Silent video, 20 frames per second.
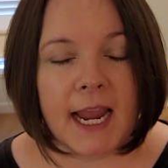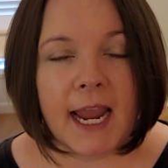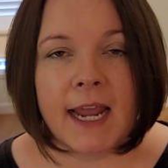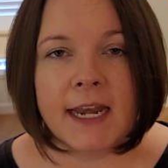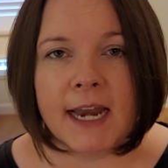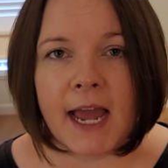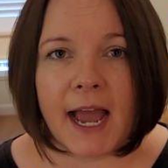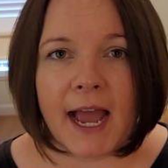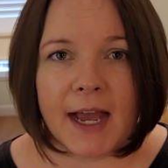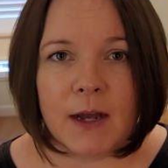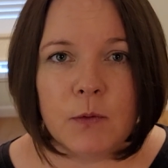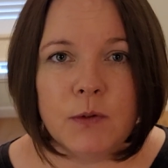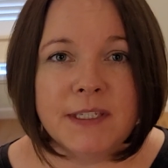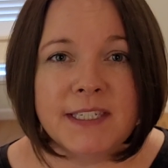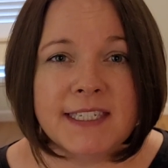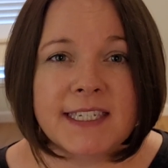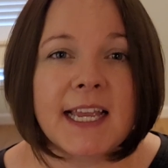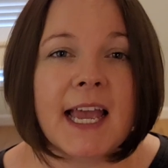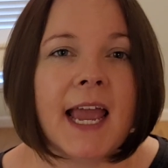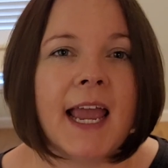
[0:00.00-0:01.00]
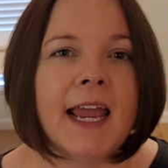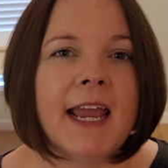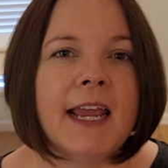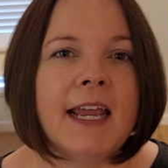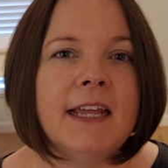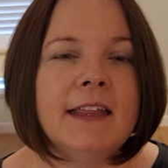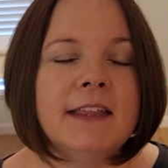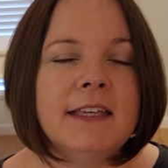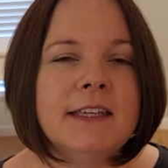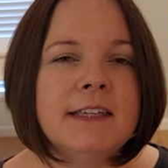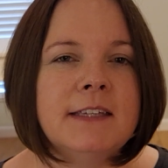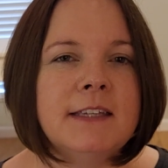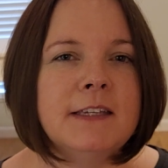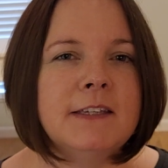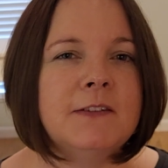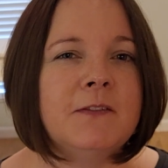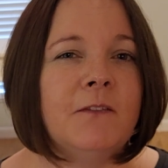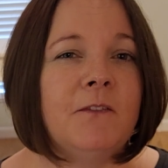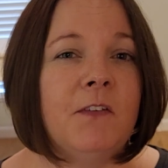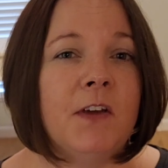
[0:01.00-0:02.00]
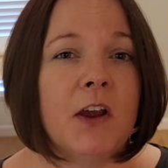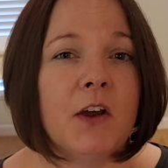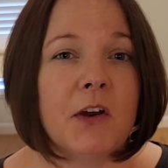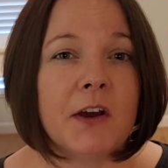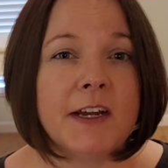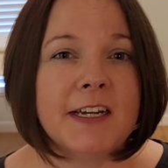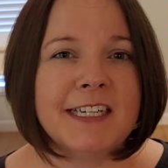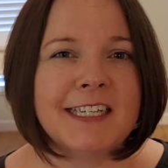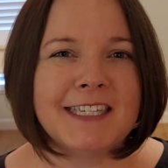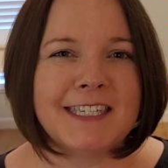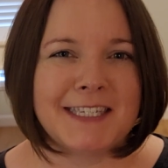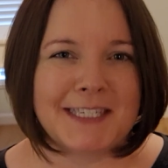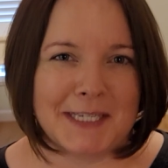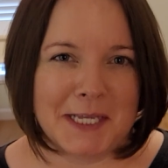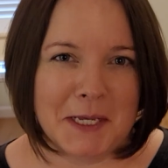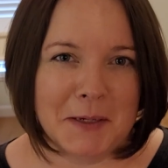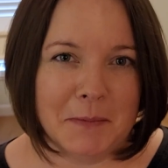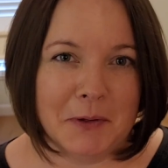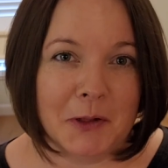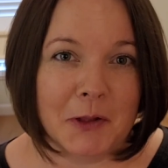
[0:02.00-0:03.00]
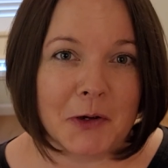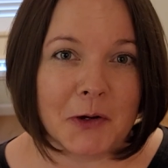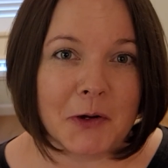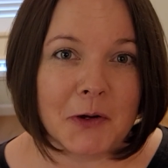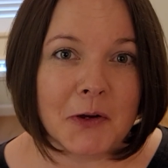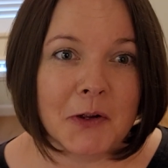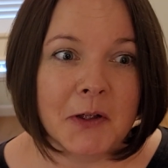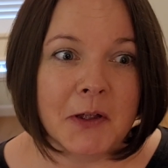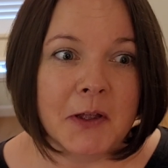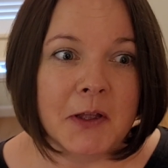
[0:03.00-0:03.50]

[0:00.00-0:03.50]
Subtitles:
and I would say this is very similar